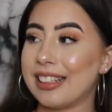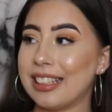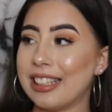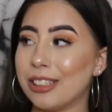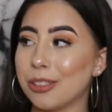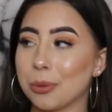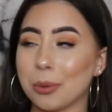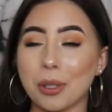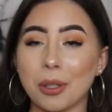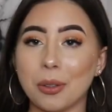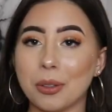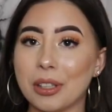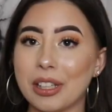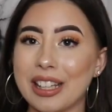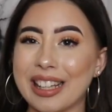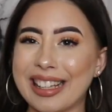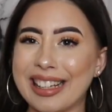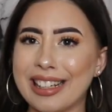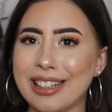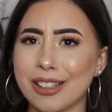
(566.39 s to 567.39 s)
These were only
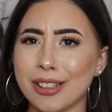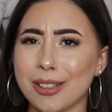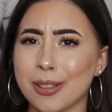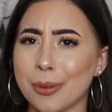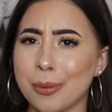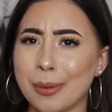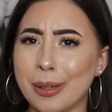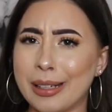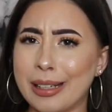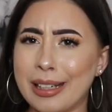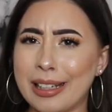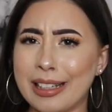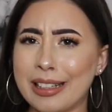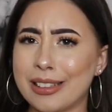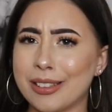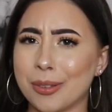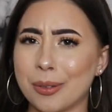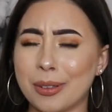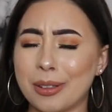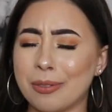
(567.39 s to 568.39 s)
like
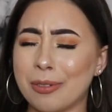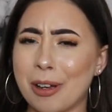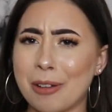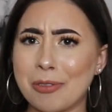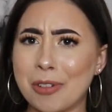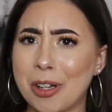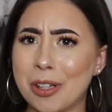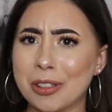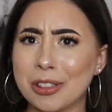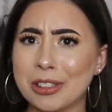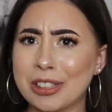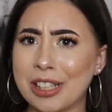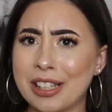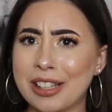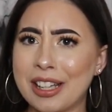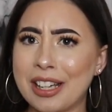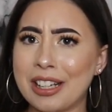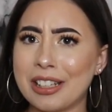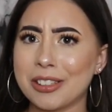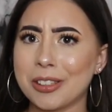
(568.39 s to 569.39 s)
20 $25 I
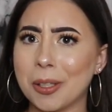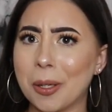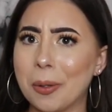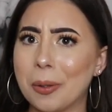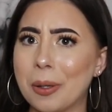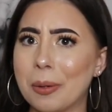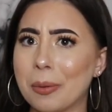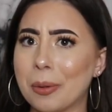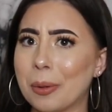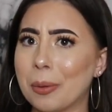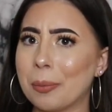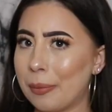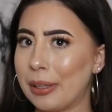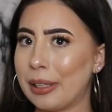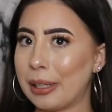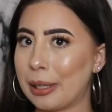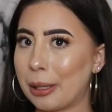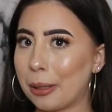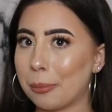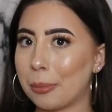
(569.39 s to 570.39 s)
think so they were
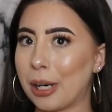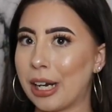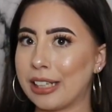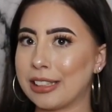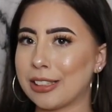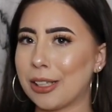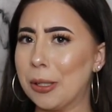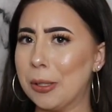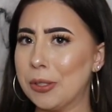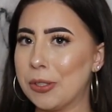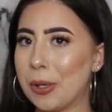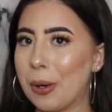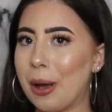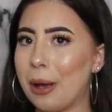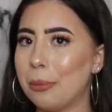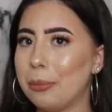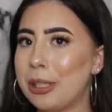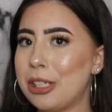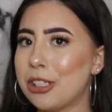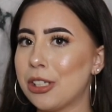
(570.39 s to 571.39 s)
really good price also
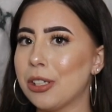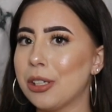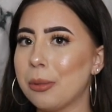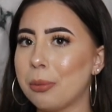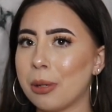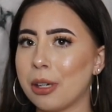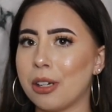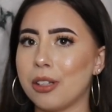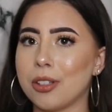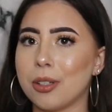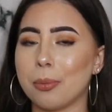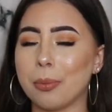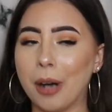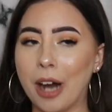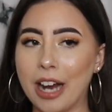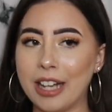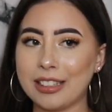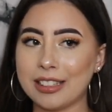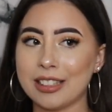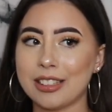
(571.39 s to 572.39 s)
I'll be sure to put the
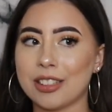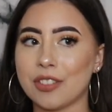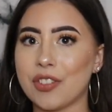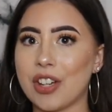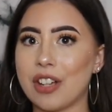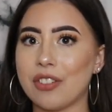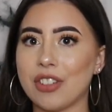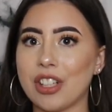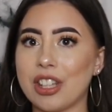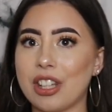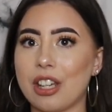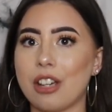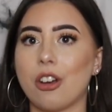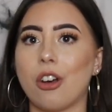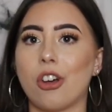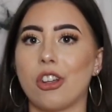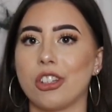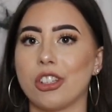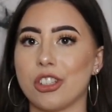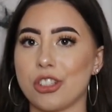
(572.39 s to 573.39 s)
prices of everything
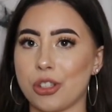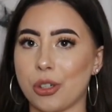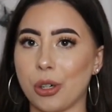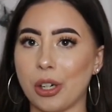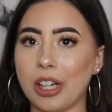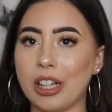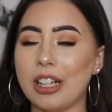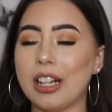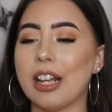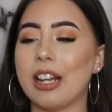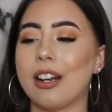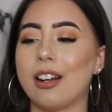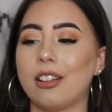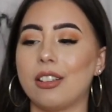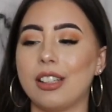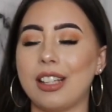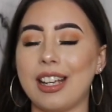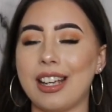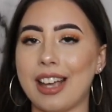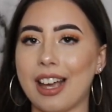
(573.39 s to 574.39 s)
on the screen and
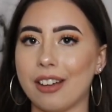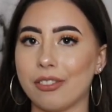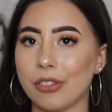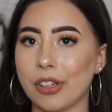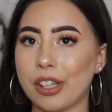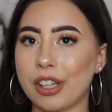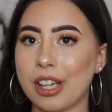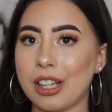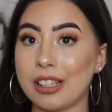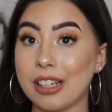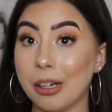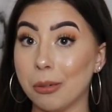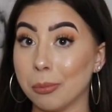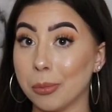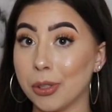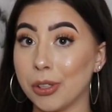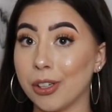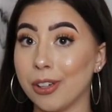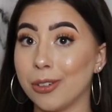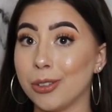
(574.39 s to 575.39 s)
I'll link everything down
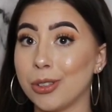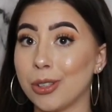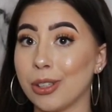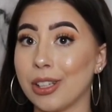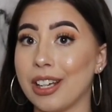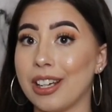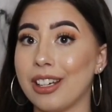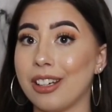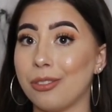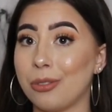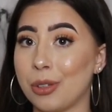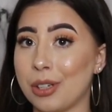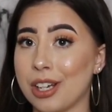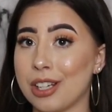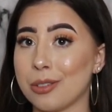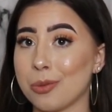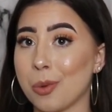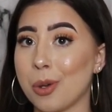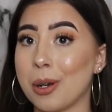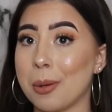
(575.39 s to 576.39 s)
below so that if you
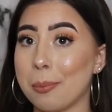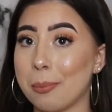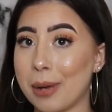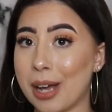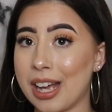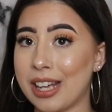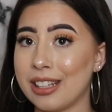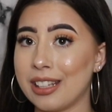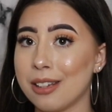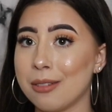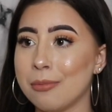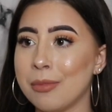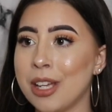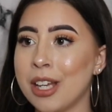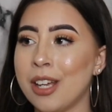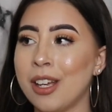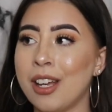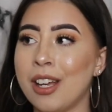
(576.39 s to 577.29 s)
guys want to buy them